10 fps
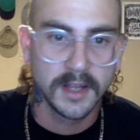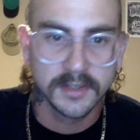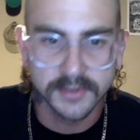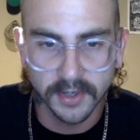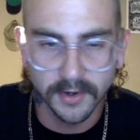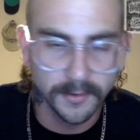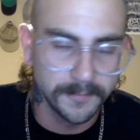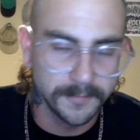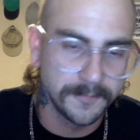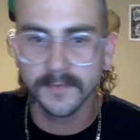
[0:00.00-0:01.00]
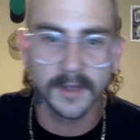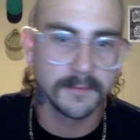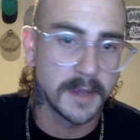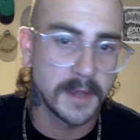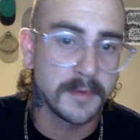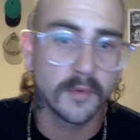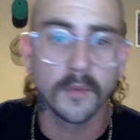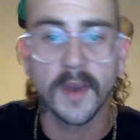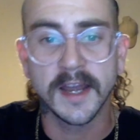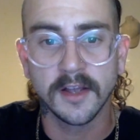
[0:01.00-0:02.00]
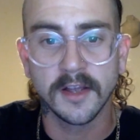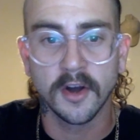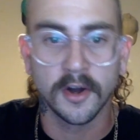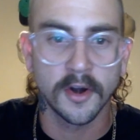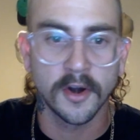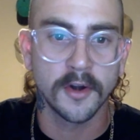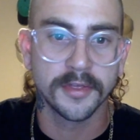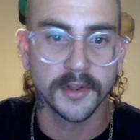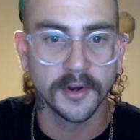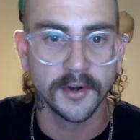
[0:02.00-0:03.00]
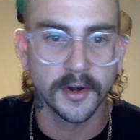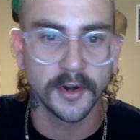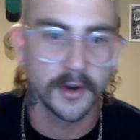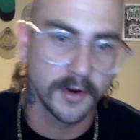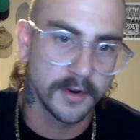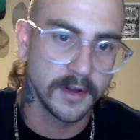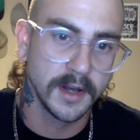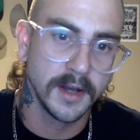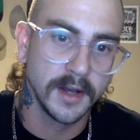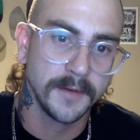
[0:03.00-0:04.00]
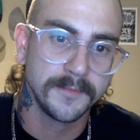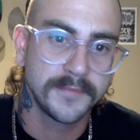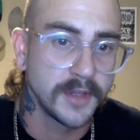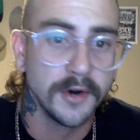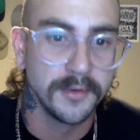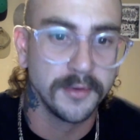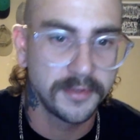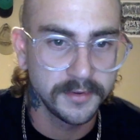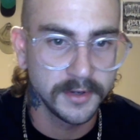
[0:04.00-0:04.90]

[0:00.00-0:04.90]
so maybe we're waiting on our third Thoth,